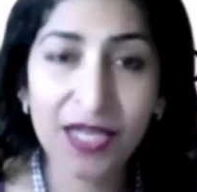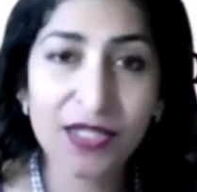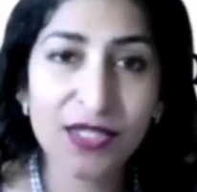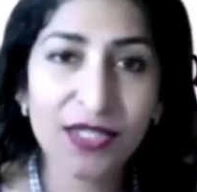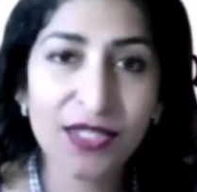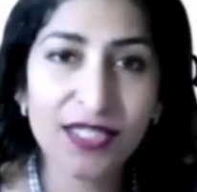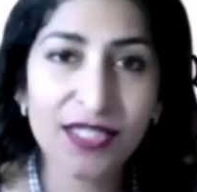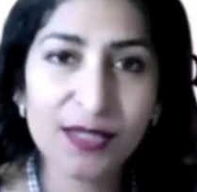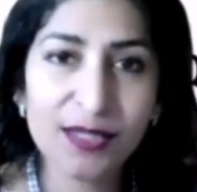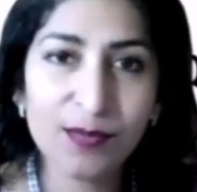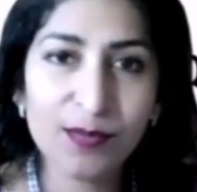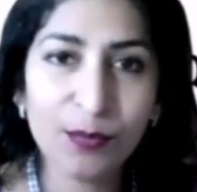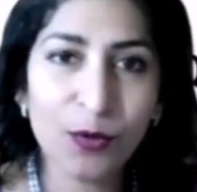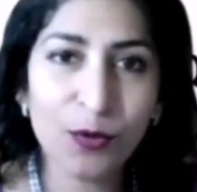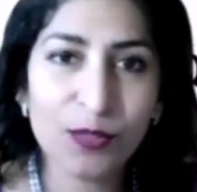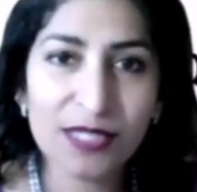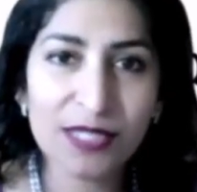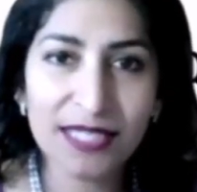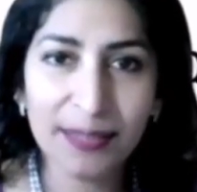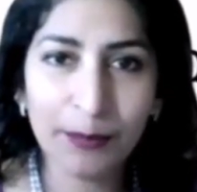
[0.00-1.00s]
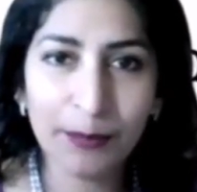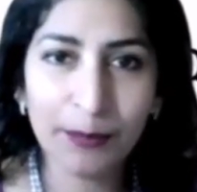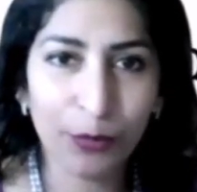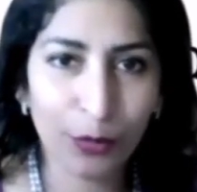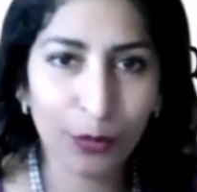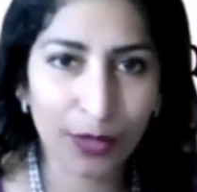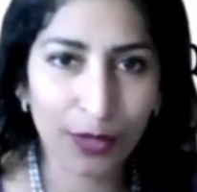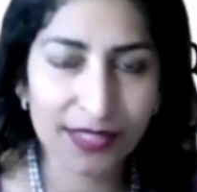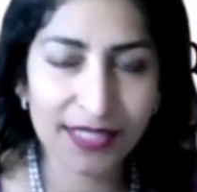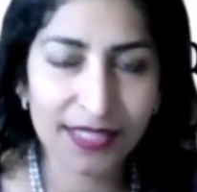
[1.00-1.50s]
So it is mostly
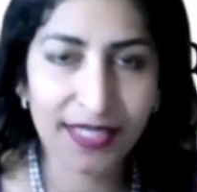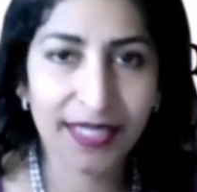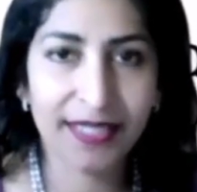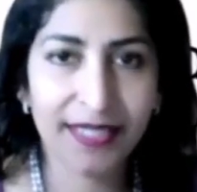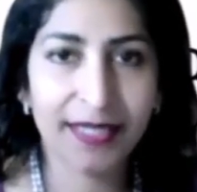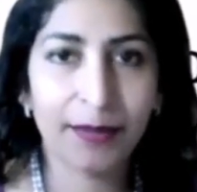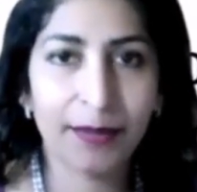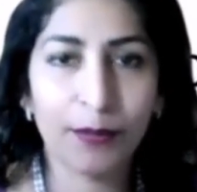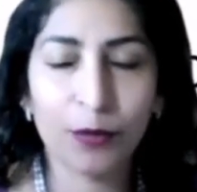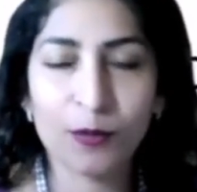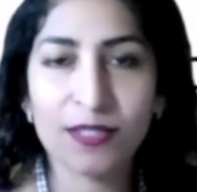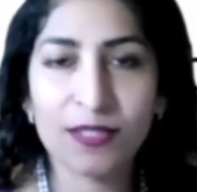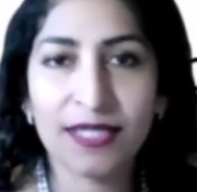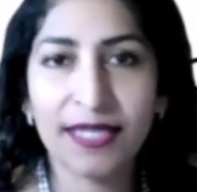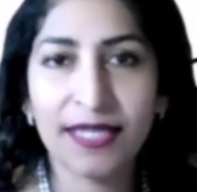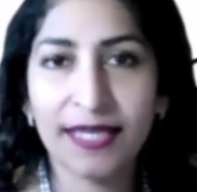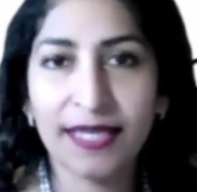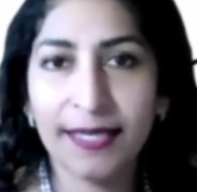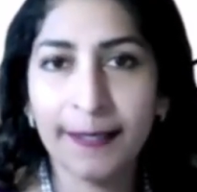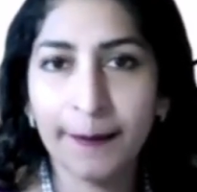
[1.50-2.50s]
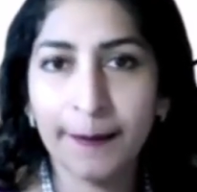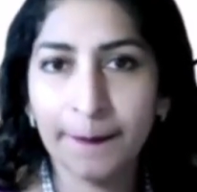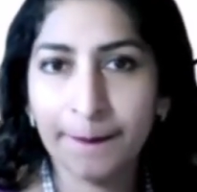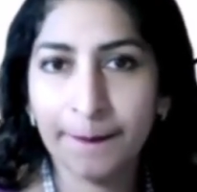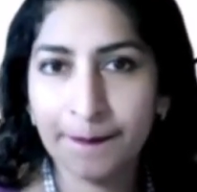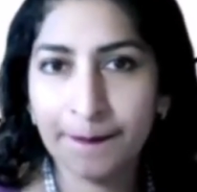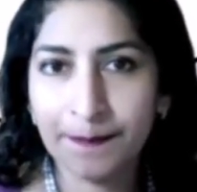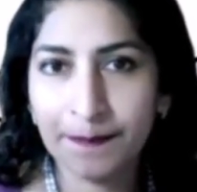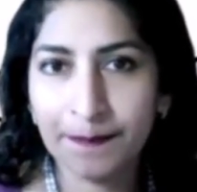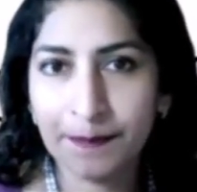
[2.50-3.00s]
bulleted and mostly
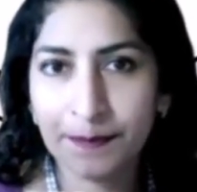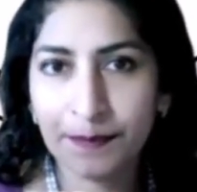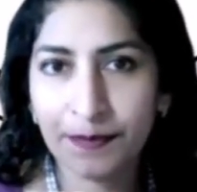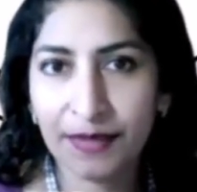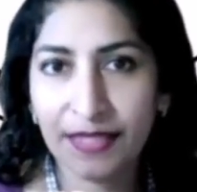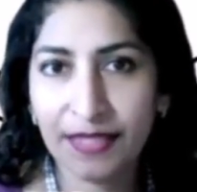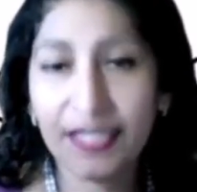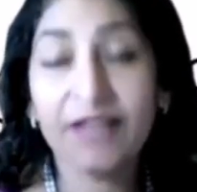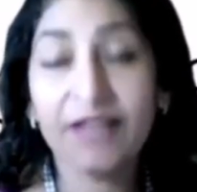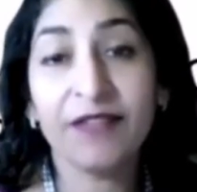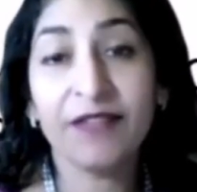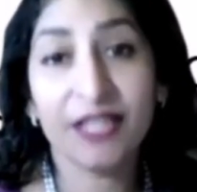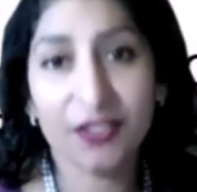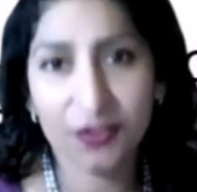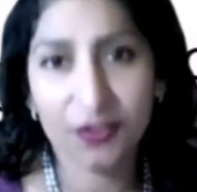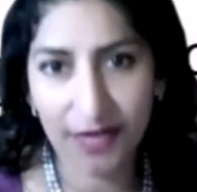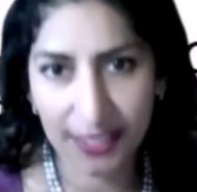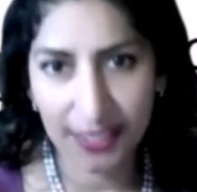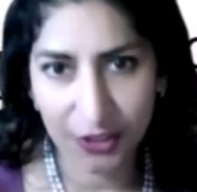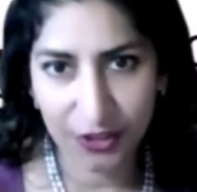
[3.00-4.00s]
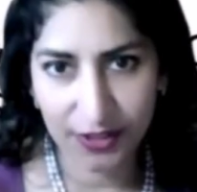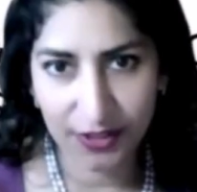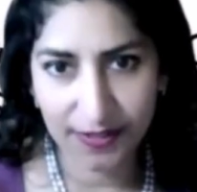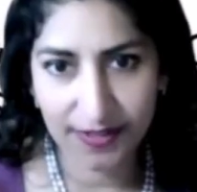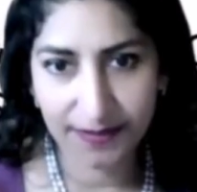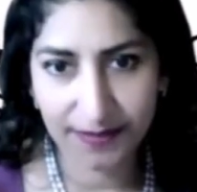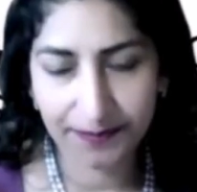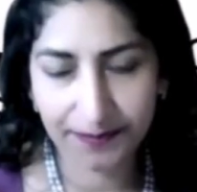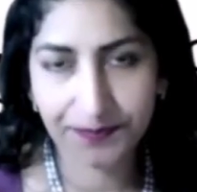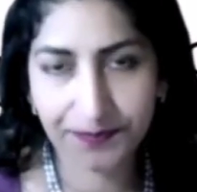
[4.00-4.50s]
giving
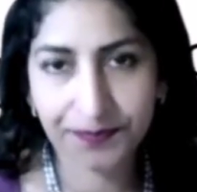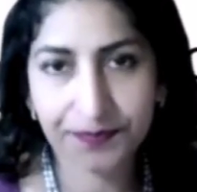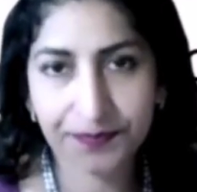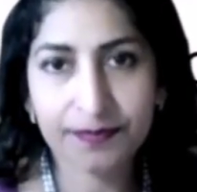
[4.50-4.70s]
directions.